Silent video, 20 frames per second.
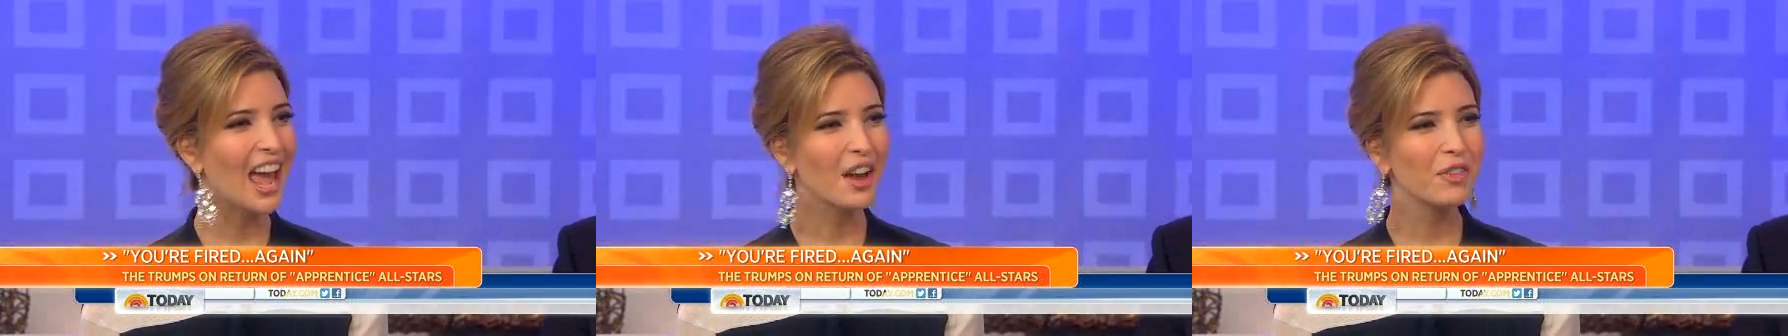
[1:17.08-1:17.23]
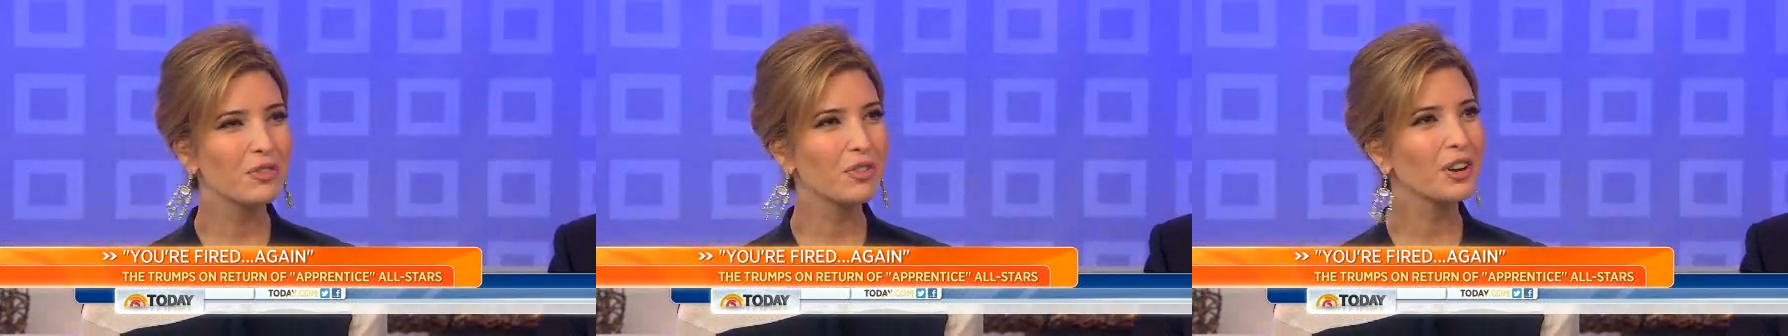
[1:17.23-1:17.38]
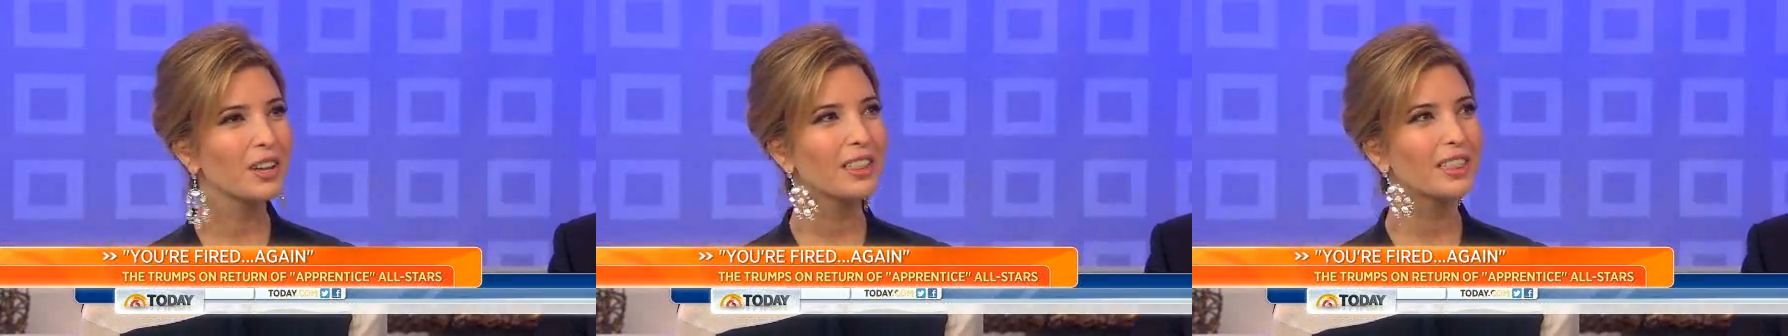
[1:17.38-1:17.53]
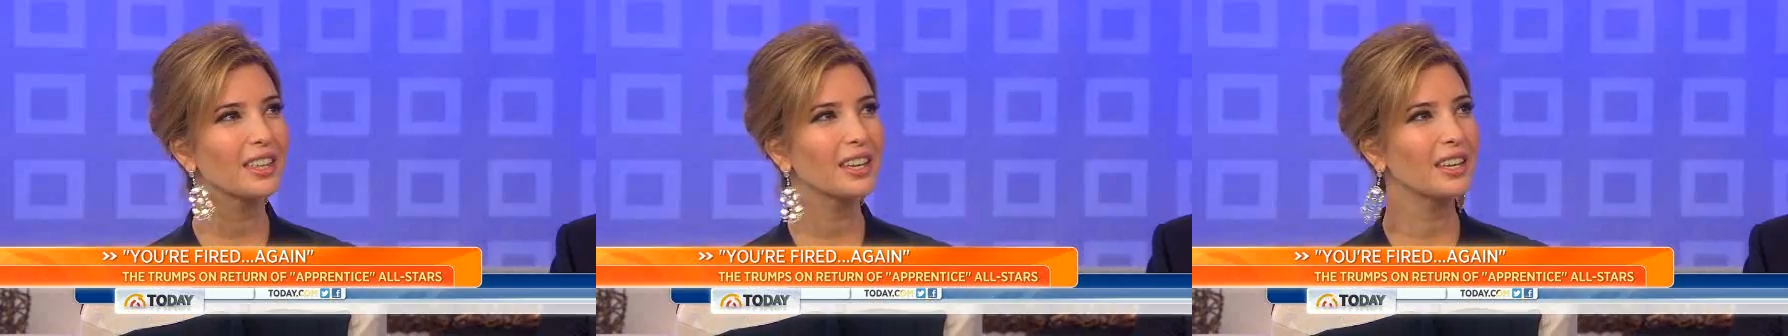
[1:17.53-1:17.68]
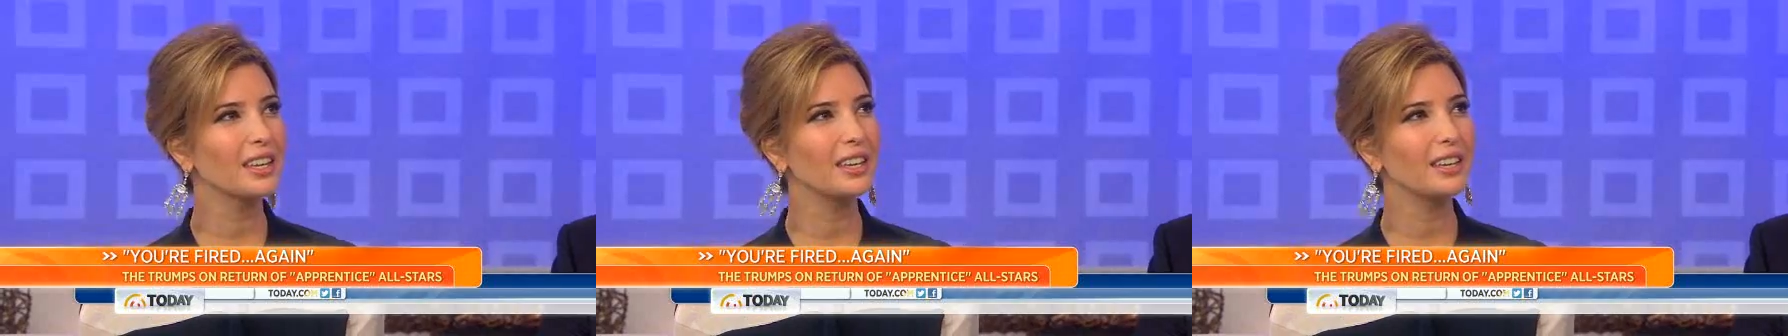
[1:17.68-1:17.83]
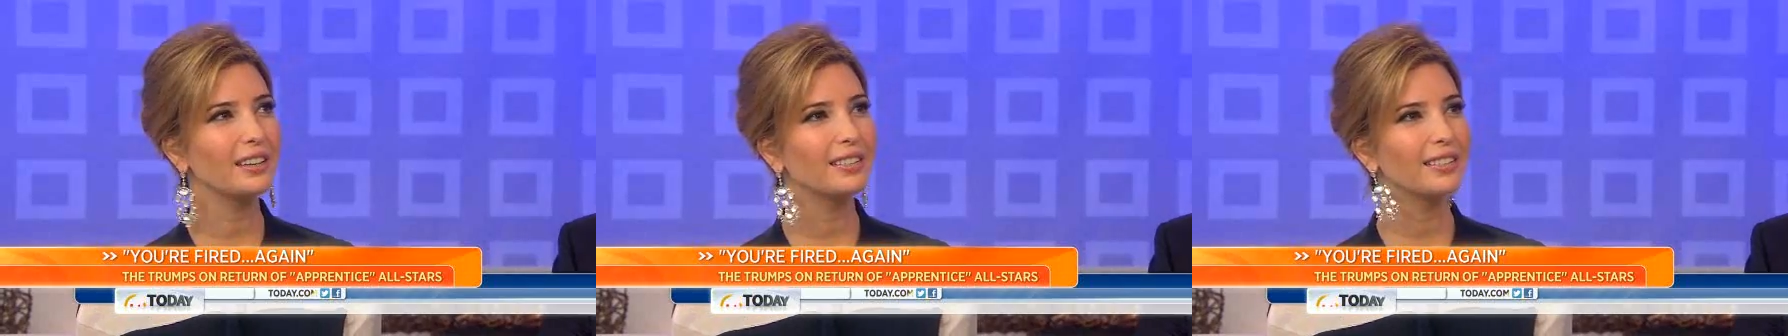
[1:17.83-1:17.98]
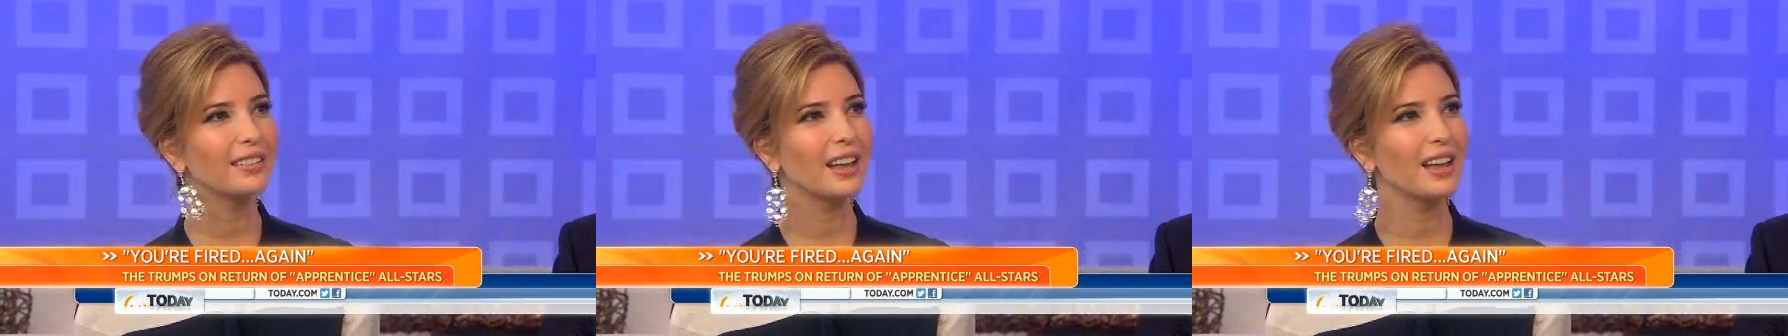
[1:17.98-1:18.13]
Everything
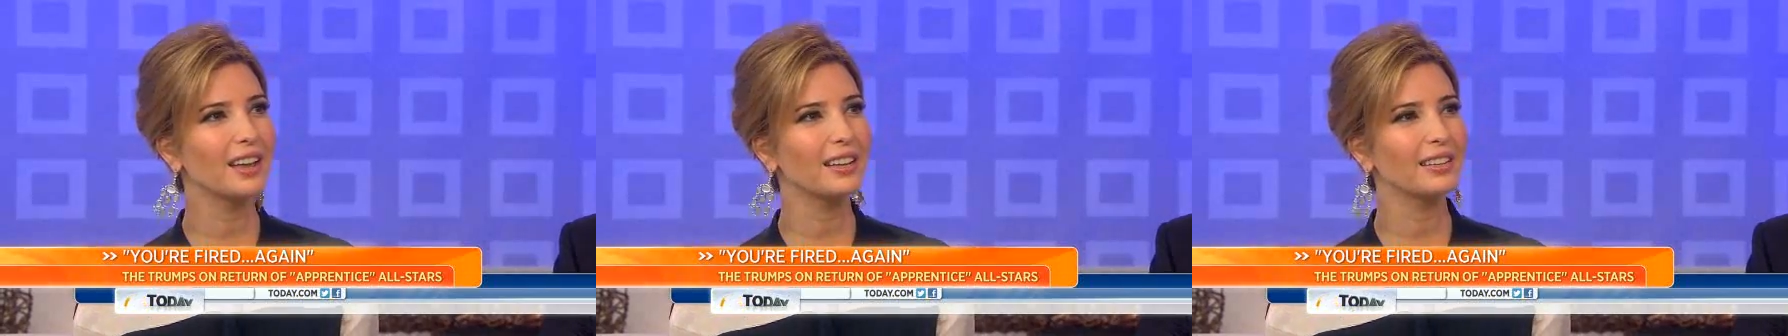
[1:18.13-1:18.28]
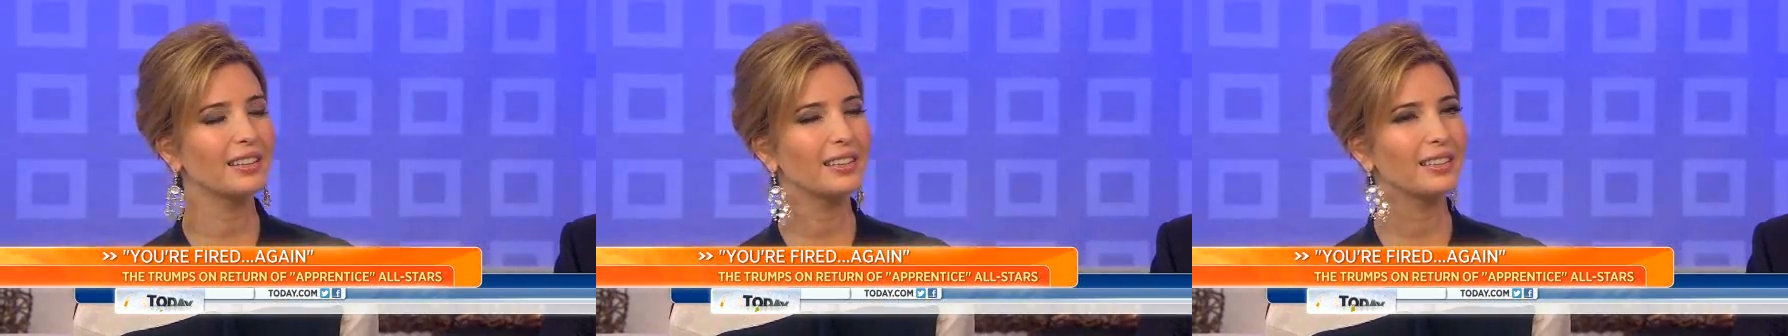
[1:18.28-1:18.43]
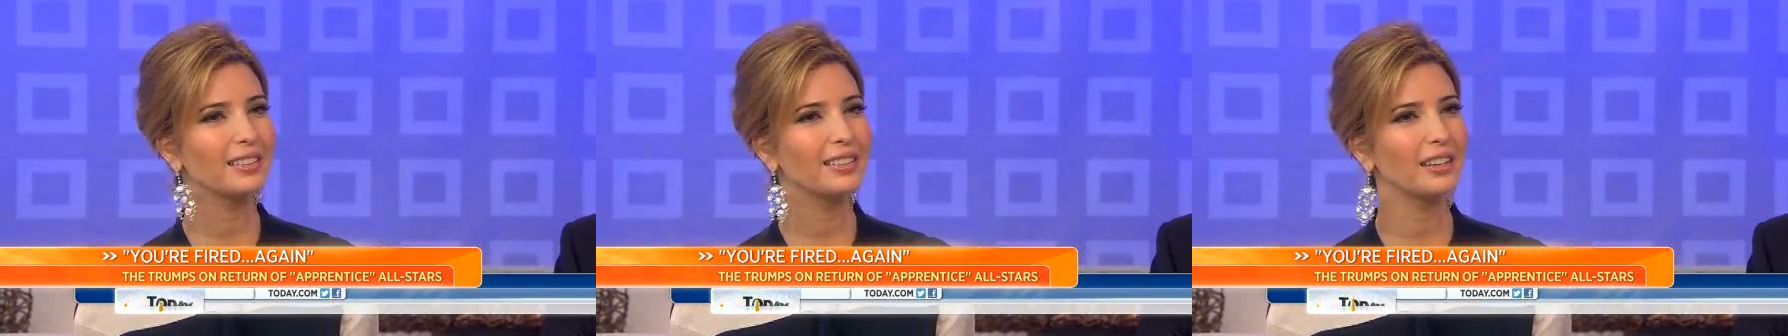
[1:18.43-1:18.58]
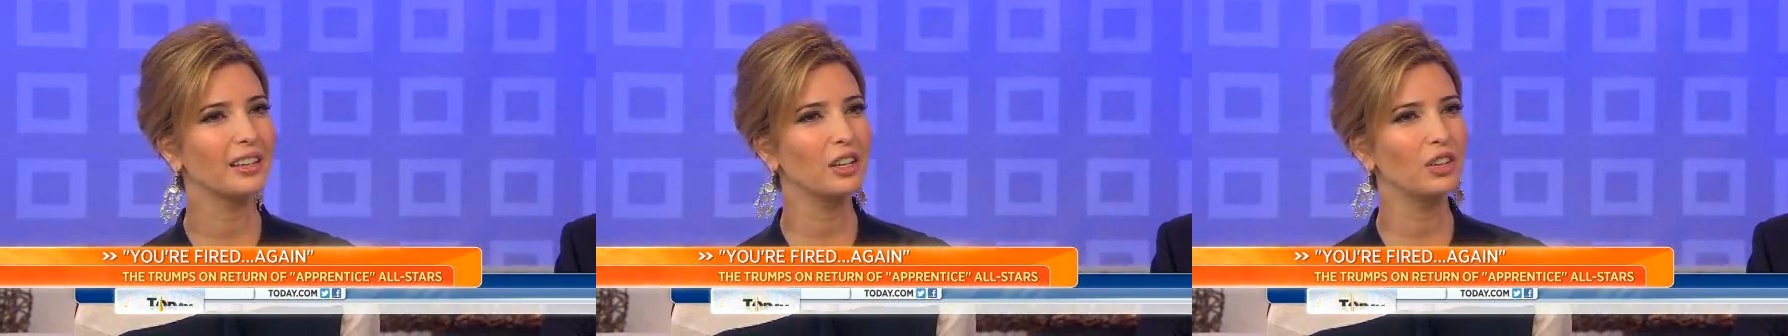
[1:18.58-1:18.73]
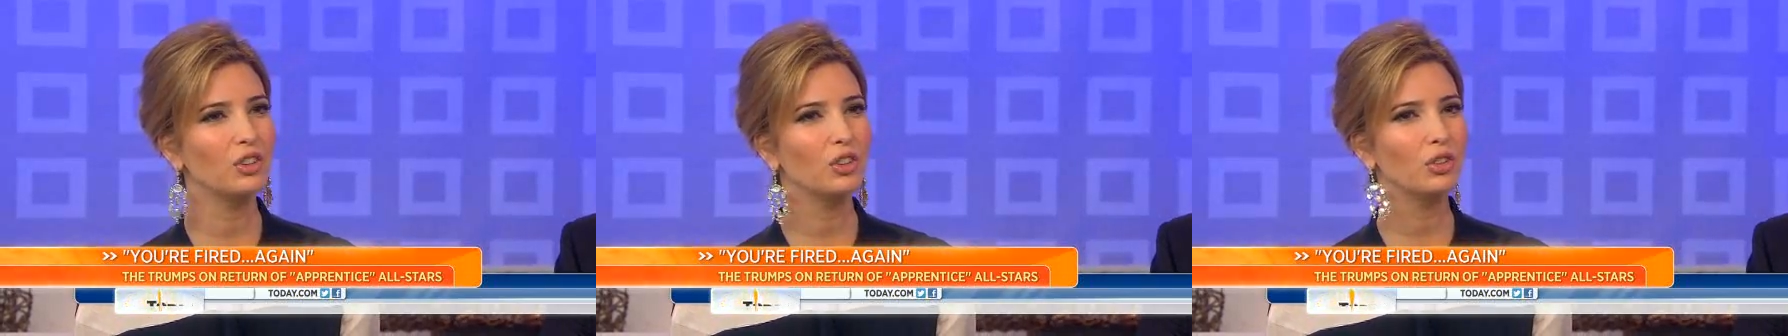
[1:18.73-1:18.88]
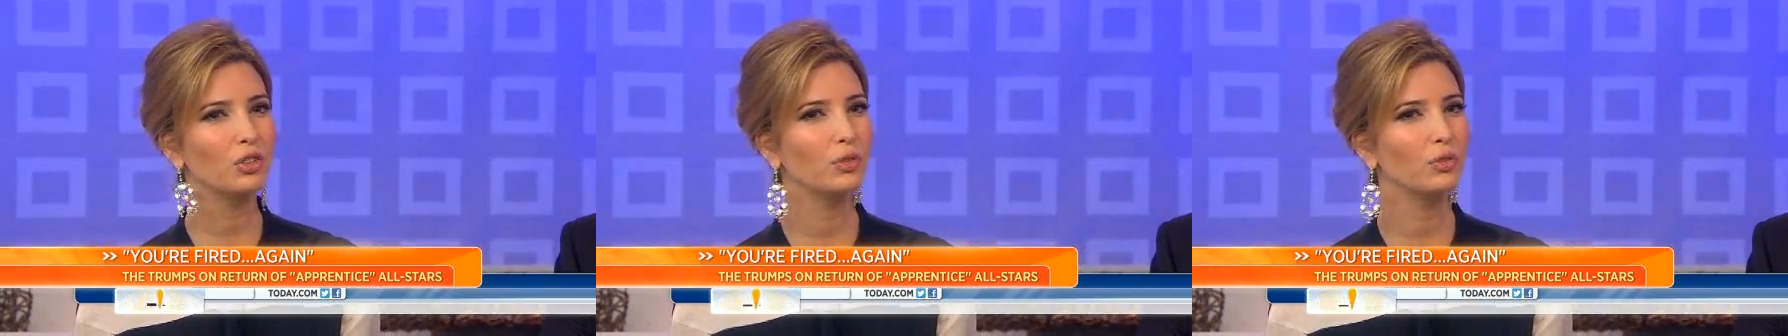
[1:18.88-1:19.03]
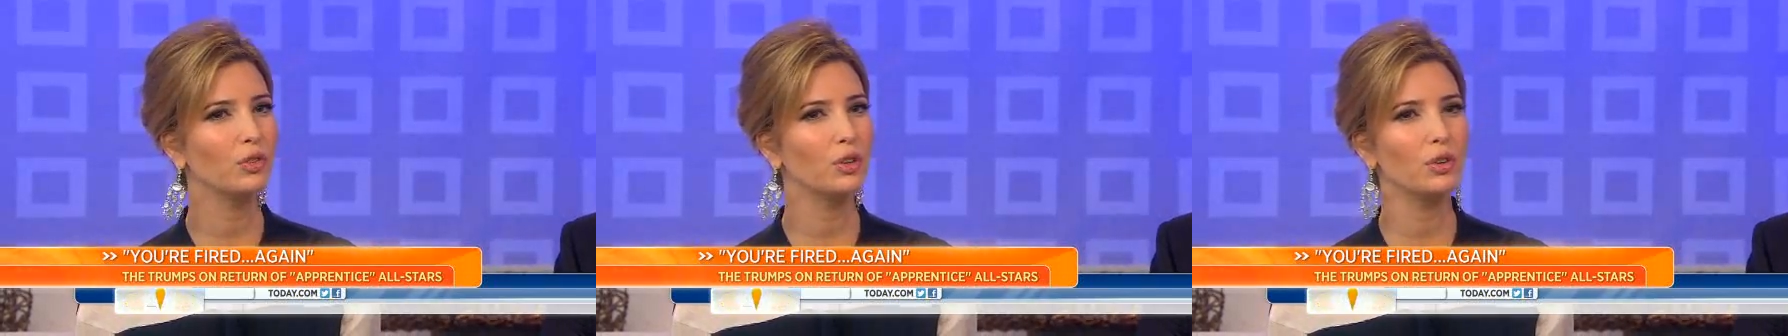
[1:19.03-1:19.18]
he says is he
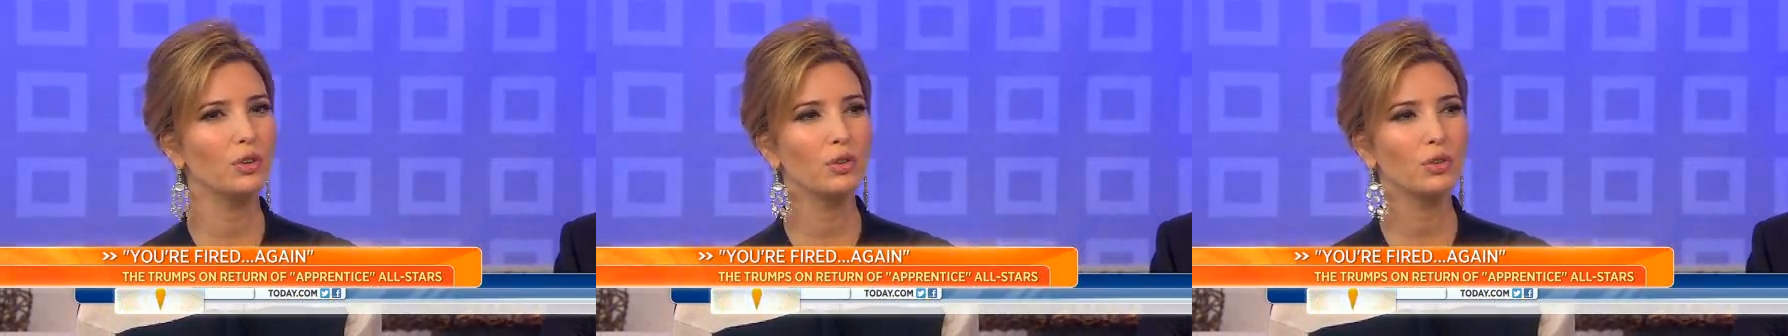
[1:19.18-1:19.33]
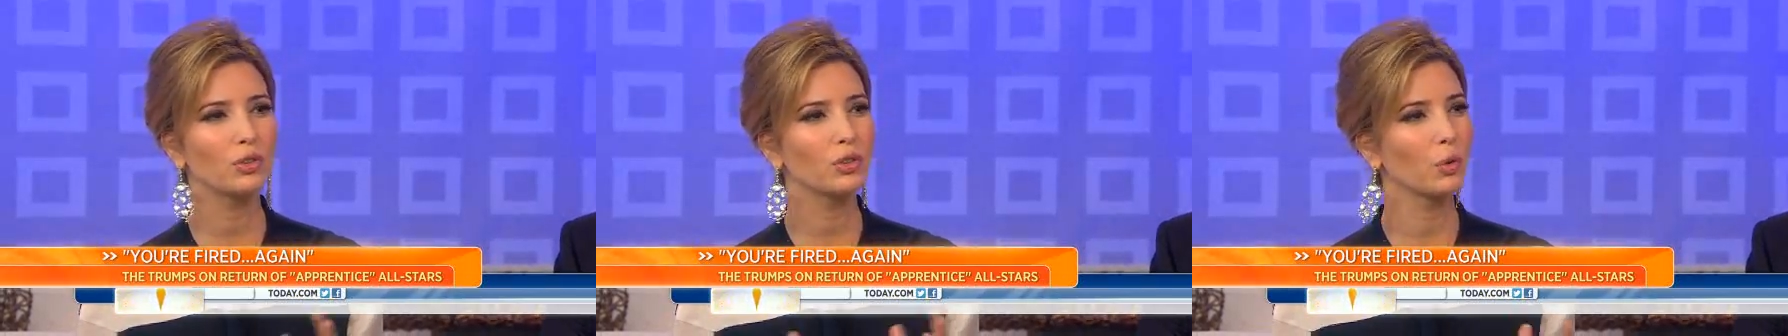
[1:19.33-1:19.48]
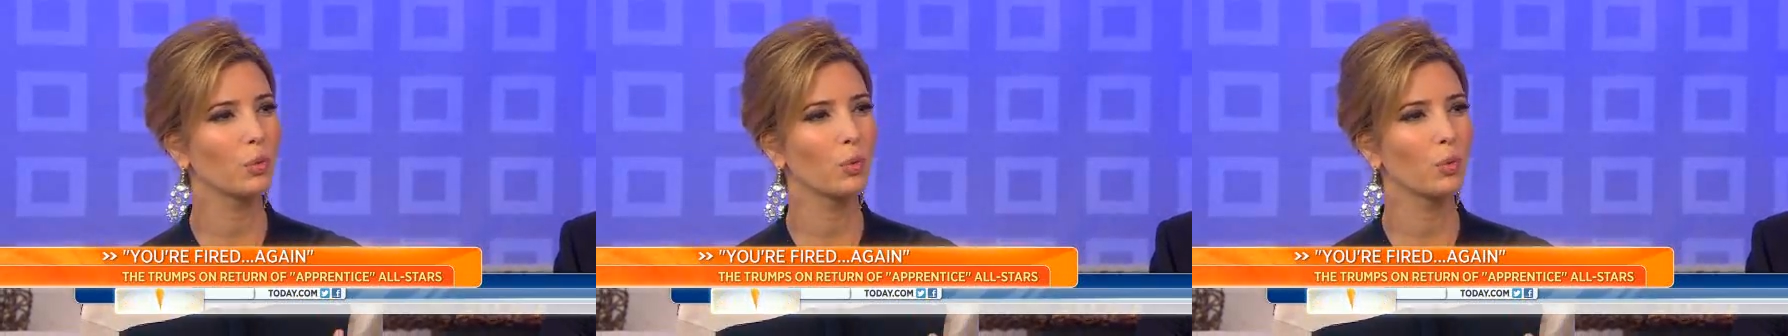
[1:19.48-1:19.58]
just views the